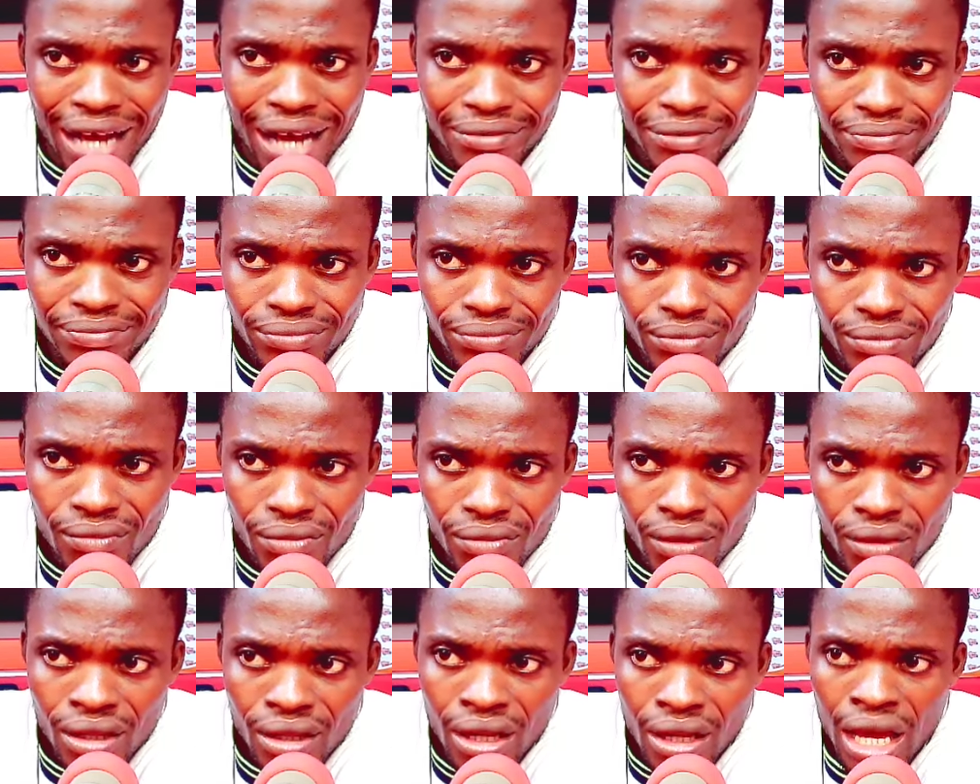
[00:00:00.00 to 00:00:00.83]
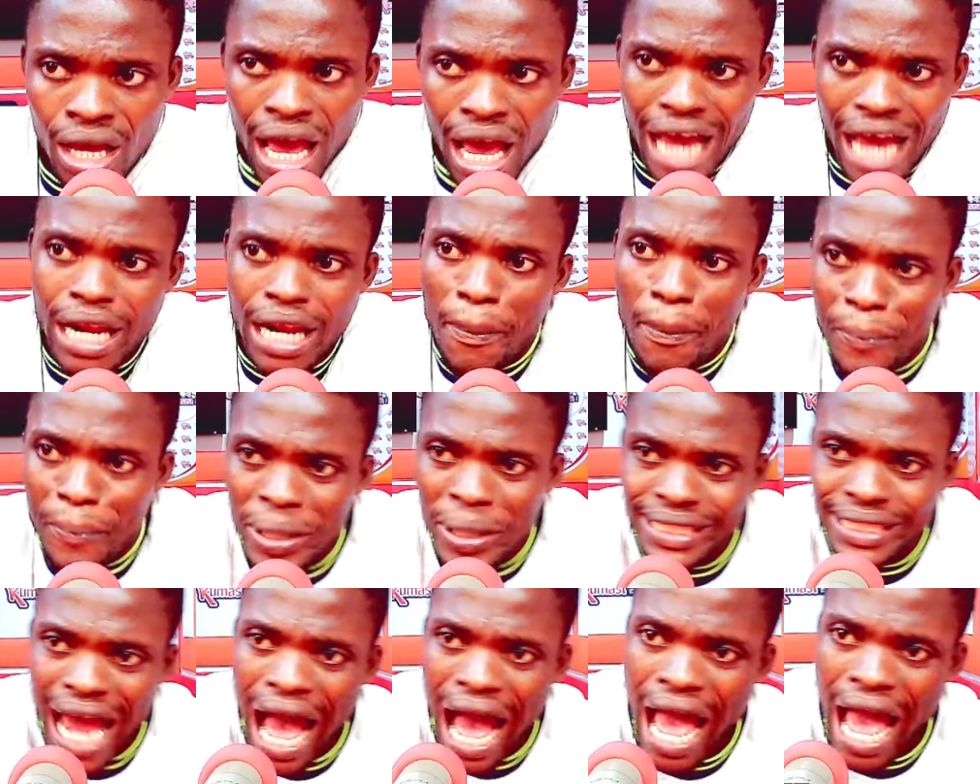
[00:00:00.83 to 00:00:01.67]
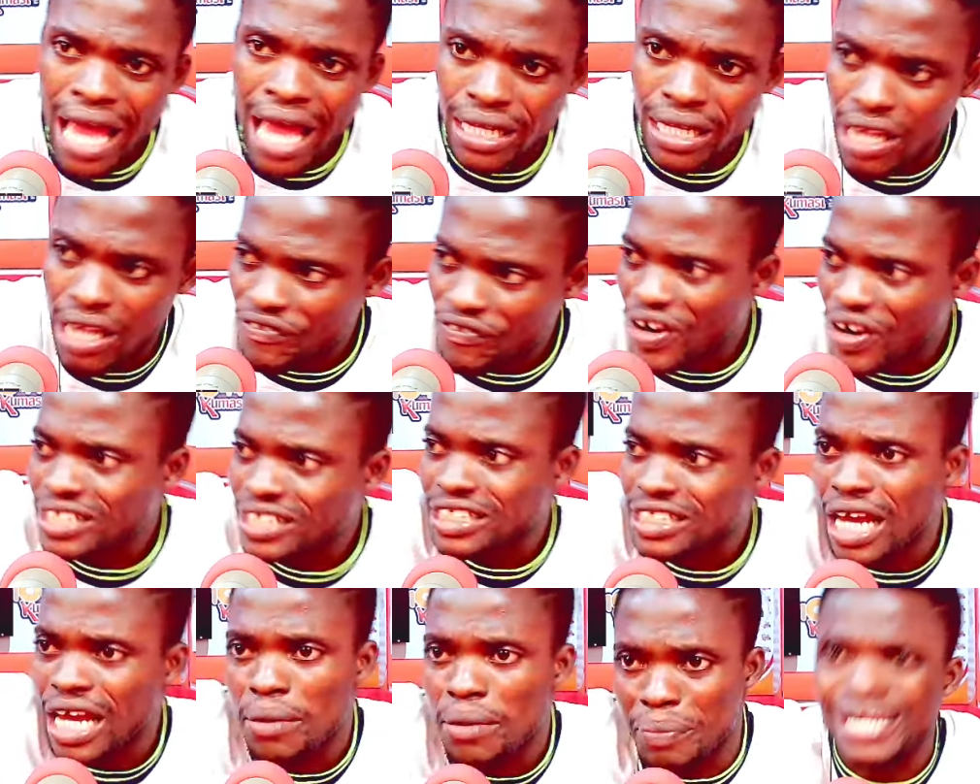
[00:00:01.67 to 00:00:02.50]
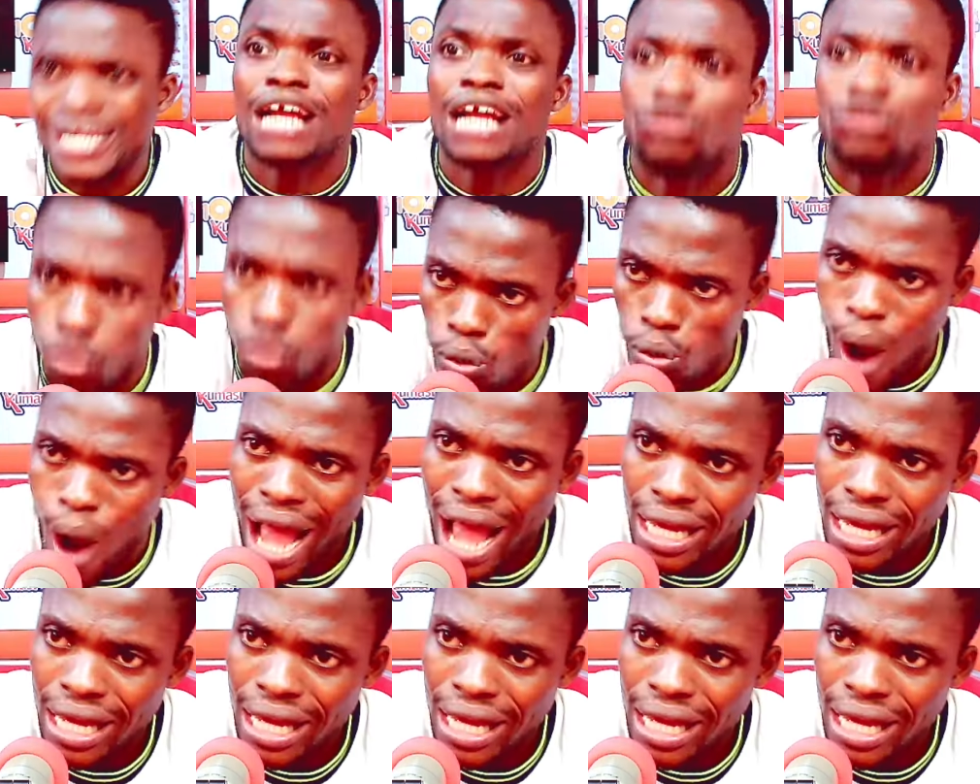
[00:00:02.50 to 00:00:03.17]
And Peter, your friend say Ben Asumwa.